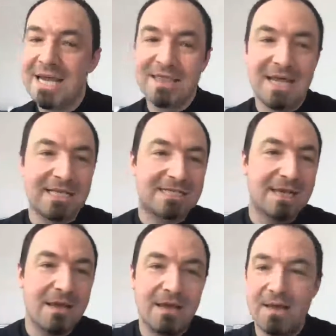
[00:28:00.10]
that it's
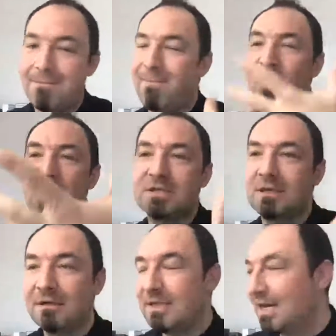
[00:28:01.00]

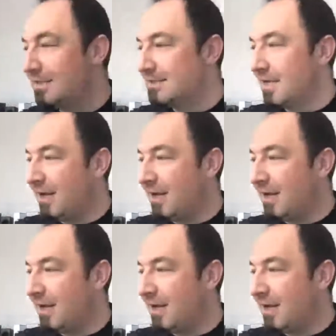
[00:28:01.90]
personal, that it's